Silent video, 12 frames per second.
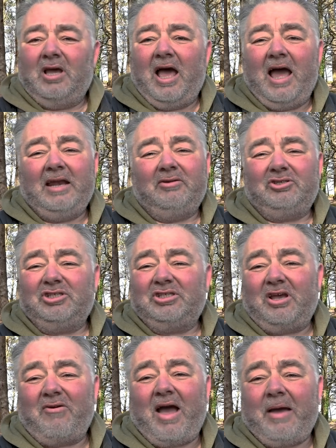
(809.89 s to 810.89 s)
and it just
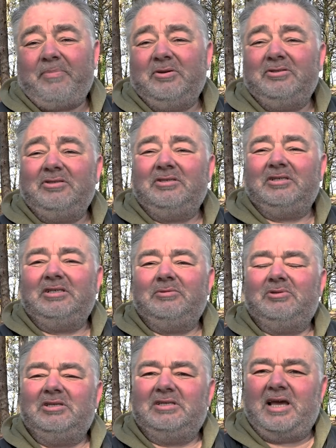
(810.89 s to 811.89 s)
so happened that it
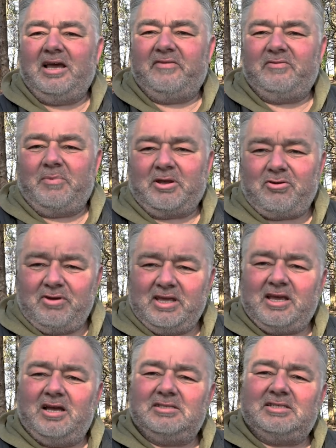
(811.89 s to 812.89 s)
was the day after my credit
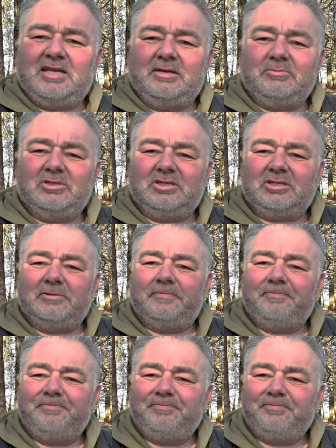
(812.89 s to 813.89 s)
card statement,
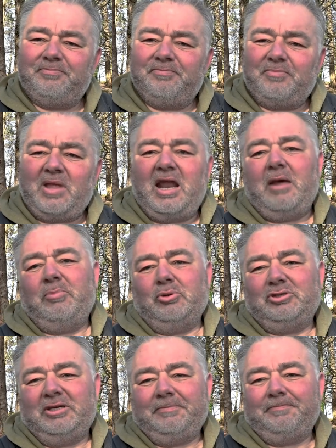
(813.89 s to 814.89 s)
and I
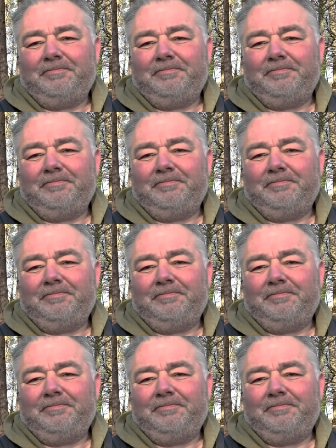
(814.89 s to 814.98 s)
bought it.